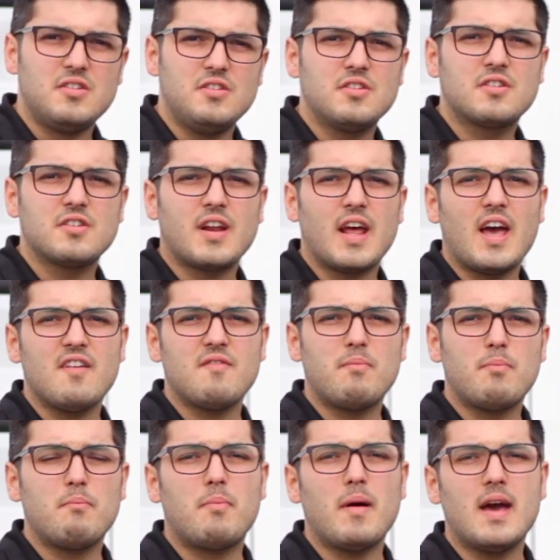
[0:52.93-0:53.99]
you could have
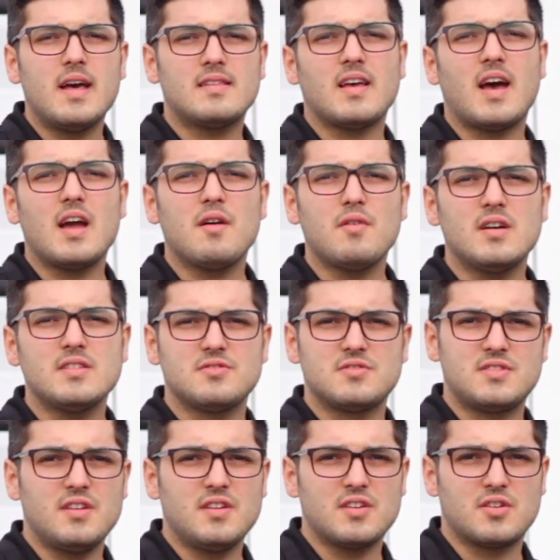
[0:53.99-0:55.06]
bad tie rods or
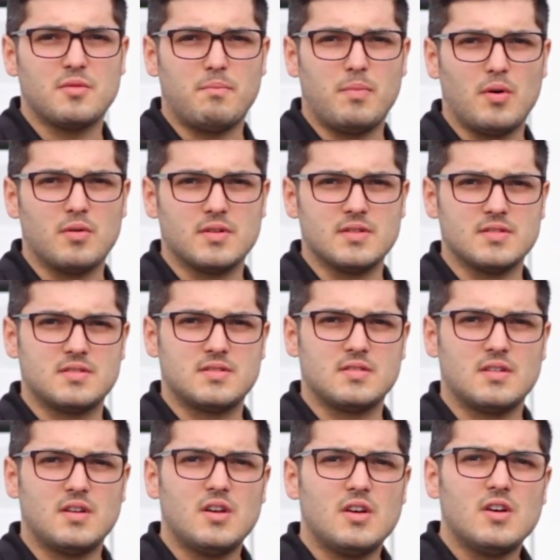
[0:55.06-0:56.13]
steering components.
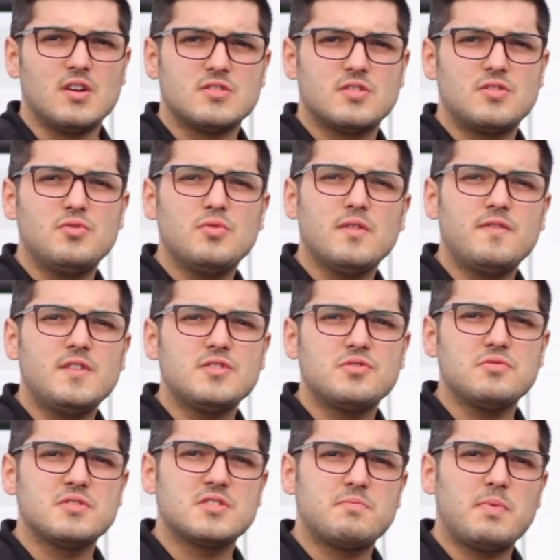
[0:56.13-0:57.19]
So do a
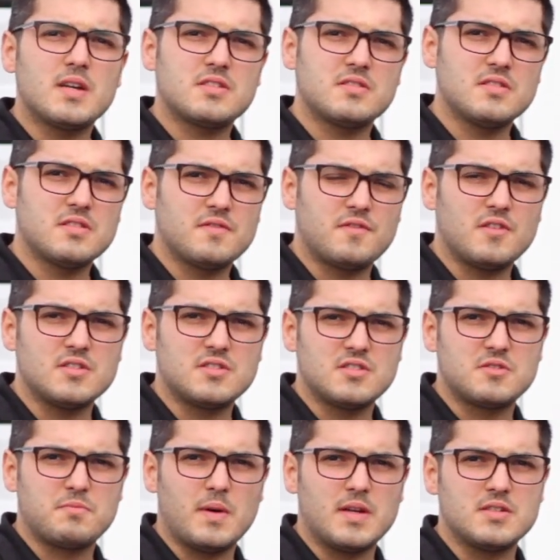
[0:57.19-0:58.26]
visual inspection of the front
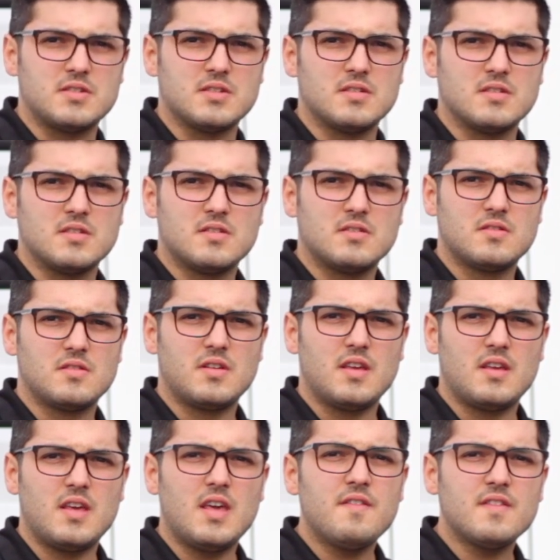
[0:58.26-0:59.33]
suspension.
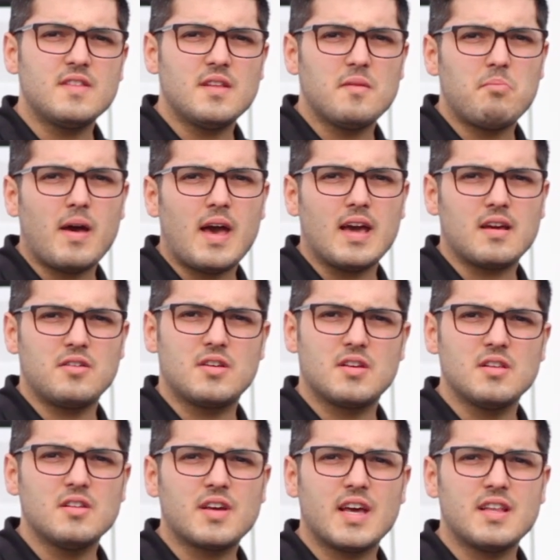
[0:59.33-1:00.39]
Even the back, you
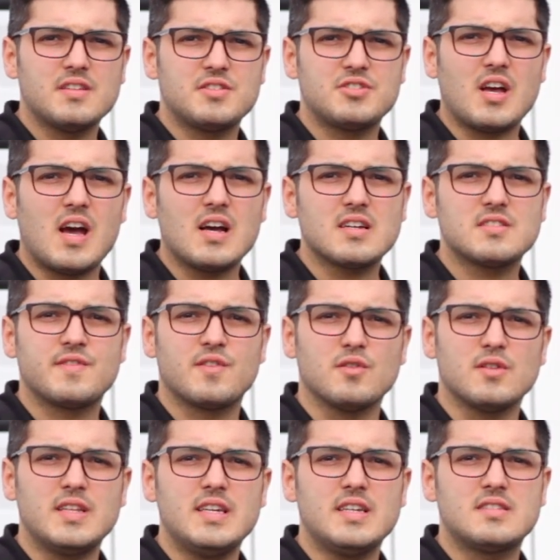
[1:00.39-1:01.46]
can look at the shocks for
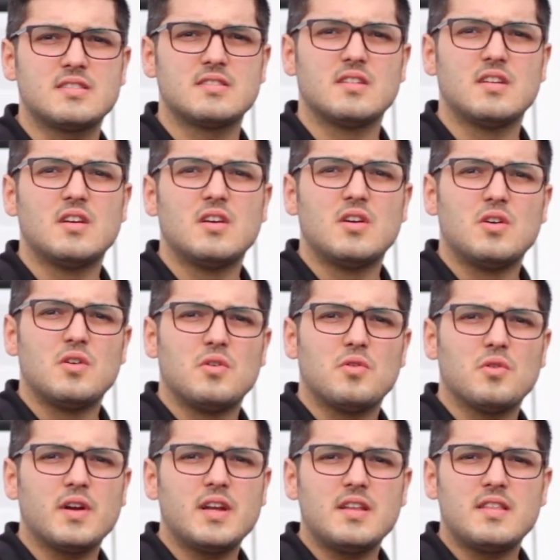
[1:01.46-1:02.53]
leaks
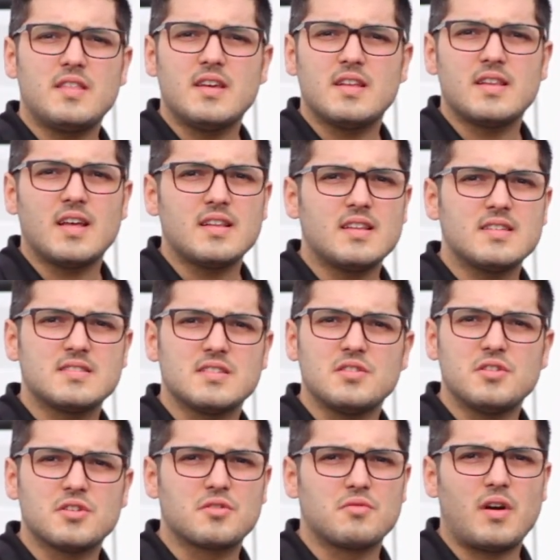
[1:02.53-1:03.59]
or anything that doesn't
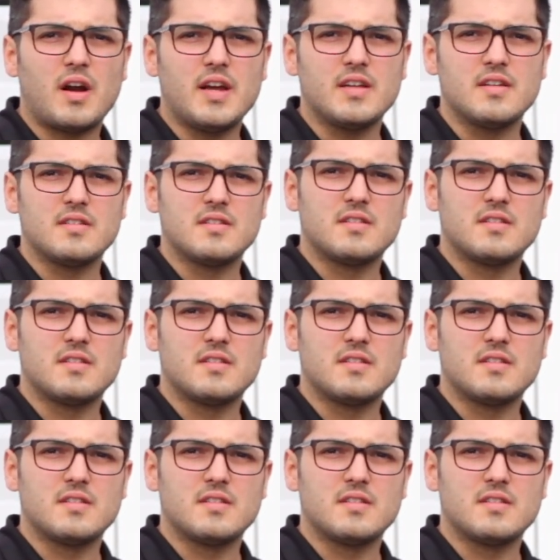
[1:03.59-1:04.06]
look right.